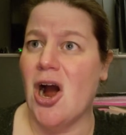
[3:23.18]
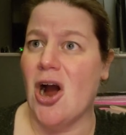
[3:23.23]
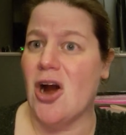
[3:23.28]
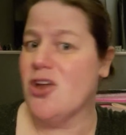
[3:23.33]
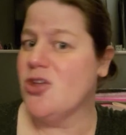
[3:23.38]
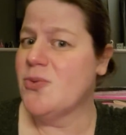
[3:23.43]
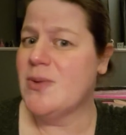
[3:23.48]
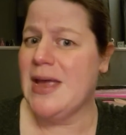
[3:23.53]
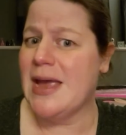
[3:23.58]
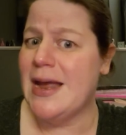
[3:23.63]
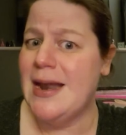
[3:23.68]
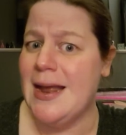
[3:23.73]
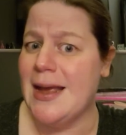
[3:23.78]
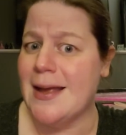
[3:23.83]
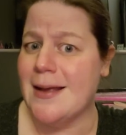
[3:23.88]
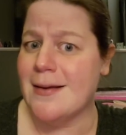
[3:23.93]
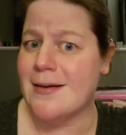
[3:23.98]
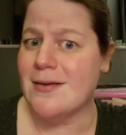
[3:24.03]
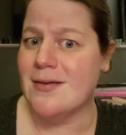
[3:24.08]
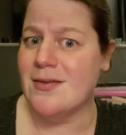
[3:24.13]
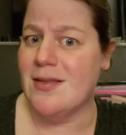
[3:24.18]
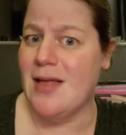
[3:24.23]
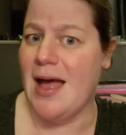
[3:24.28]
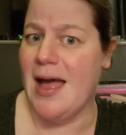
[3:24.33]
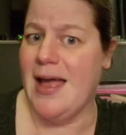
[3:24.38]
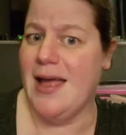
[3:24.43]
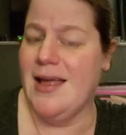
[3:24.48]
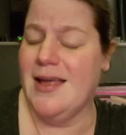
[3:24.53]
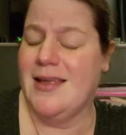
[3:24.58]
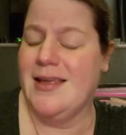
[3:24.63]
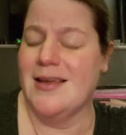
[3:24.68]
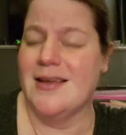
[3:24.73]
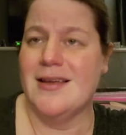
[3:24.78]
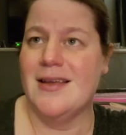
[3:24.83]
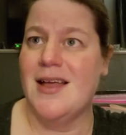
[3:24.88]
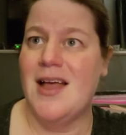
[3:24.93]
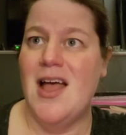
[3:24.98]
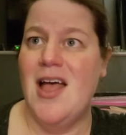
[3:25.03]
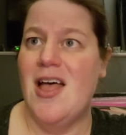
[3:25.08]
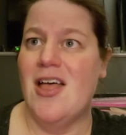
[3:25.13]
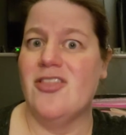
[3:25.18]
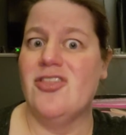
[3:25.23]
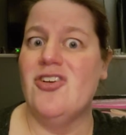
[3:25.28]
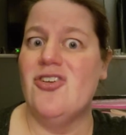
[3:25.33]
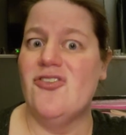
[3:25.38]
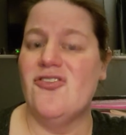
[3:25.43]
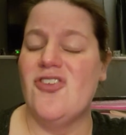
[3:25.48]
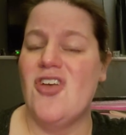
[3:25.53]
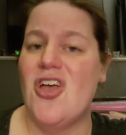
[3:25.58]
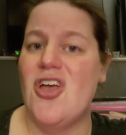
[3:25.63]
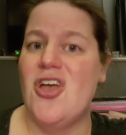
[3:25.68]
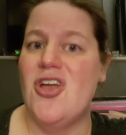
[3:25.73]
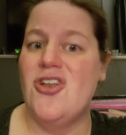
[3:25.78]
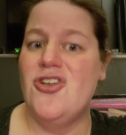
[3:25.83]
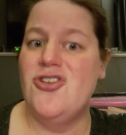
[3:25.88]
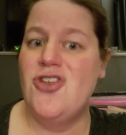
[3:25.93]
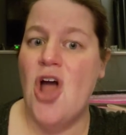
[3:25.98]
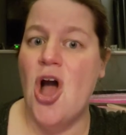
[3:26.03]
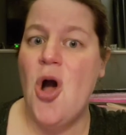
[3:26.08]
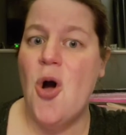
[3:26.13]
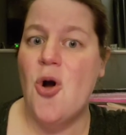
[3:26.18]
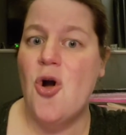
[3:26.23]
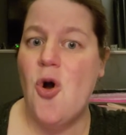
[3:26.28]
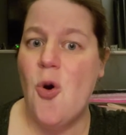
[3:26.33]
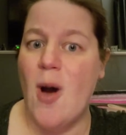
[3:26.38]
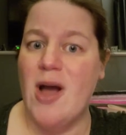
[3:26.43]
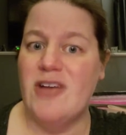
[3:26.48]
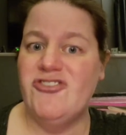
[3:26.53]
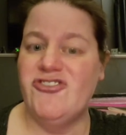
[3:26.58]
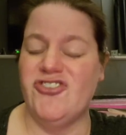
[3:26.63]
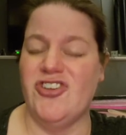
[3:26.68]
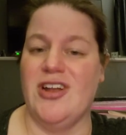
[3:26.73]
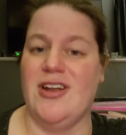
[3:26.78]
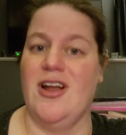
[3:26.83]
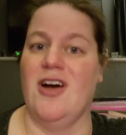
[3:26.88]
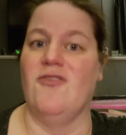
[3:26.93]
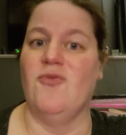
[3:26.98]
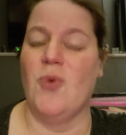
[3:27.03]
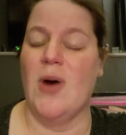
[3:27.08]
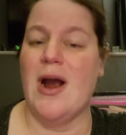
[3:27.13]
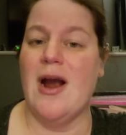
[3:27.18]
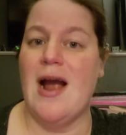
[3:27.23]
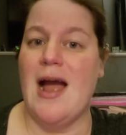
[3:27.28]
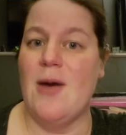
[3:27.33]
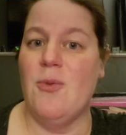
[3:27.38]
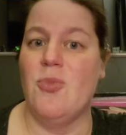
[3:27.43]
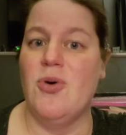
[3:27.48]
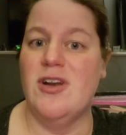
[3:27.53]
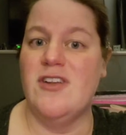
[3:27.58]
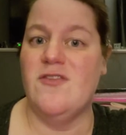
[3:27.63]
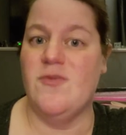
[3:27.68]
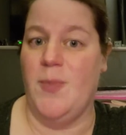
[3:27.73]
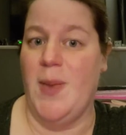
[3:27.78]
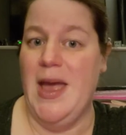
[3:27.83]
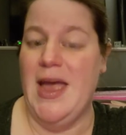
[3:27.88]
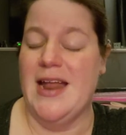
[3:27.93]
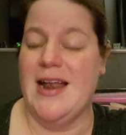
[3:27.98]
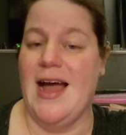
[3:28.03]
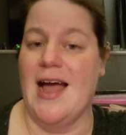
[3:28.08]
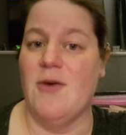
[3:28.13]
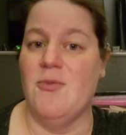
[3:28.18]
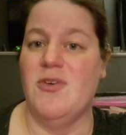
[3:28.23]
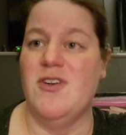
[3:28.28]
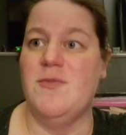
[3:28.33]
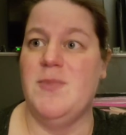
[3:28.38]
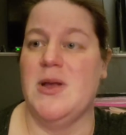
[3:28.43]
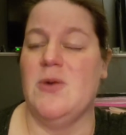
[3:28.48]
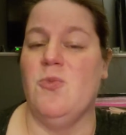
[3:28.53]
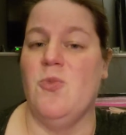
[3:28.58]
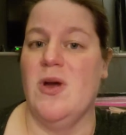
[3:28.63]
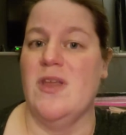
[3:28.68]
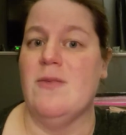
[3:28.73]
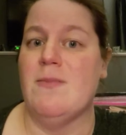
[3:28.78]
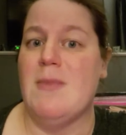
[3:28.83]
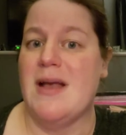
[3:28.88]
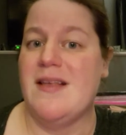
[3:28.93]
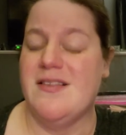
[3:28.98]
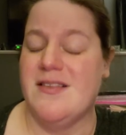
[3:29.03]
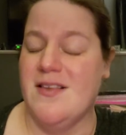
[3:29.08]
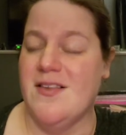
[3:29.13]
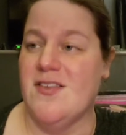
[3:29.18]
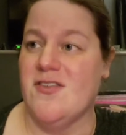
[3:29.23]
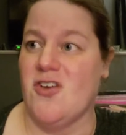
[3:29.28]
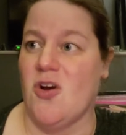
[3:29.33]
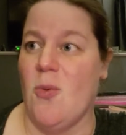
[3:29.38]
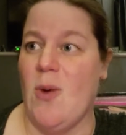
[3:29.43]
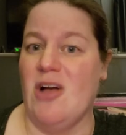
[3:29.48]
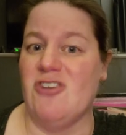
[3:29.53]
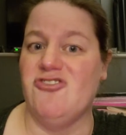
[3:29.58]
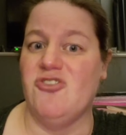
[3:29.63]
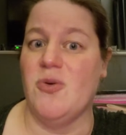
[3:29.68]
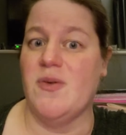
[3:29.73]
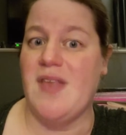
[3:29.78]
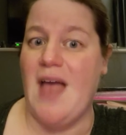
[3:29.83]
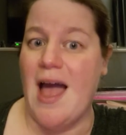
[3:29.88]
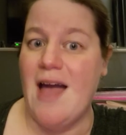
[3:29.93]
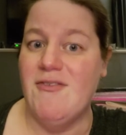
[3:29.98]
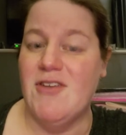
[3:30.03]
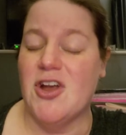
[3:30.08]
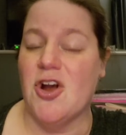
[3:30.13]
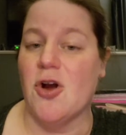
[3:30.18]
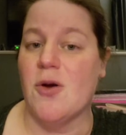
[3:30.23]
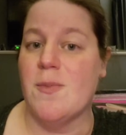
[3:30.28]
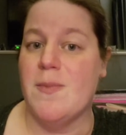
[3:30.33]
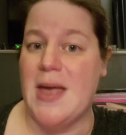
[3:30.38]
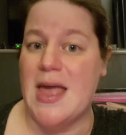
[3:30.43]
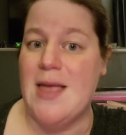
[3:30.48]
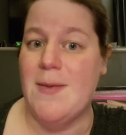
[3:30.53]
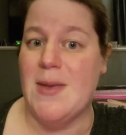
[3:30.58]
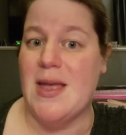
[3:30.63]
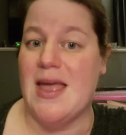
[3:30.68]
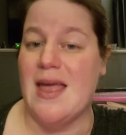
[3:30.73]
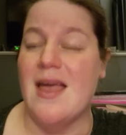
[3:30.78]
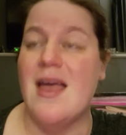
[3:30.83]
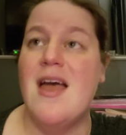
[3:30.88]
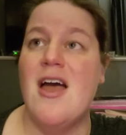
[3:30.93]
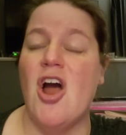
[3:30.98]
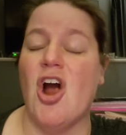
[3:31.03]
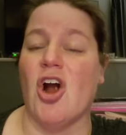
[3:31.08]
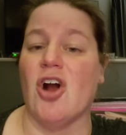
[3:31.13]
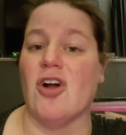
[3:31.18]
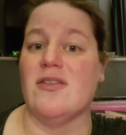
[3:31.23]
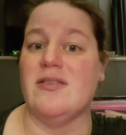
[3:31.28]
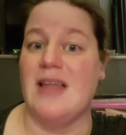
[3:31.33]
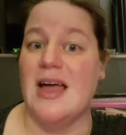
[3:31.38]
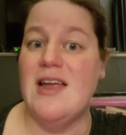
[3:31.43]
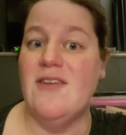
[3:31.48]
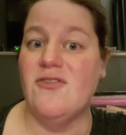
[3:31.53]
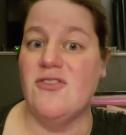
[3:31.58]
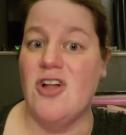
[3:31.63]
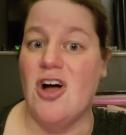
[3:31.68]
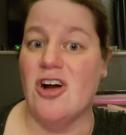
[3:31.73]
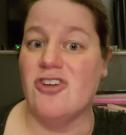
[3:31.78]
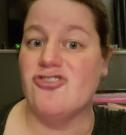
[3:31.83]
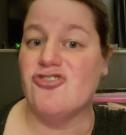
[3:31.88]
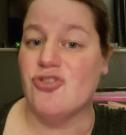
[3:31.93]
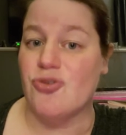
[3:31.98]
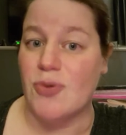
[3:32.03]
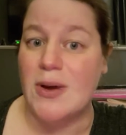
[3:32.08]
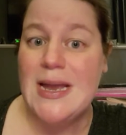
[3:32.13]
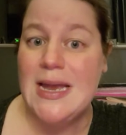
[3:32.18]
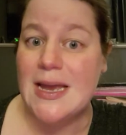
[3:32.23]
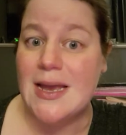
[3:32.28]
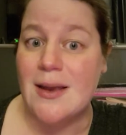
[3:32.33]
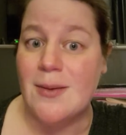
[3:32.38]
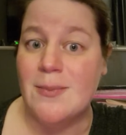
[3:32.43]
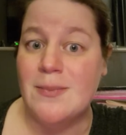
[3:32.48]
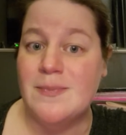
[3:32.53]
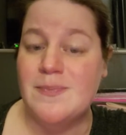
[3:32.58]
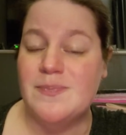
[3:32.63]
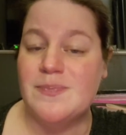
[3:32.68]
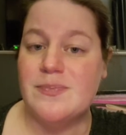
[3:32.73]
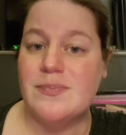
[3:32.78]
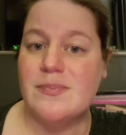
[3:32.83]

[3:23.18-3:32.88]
Are you kidding? Like, there's no question of where I would have been. I would have been with my sister while she was having her baby, her lifelong dream.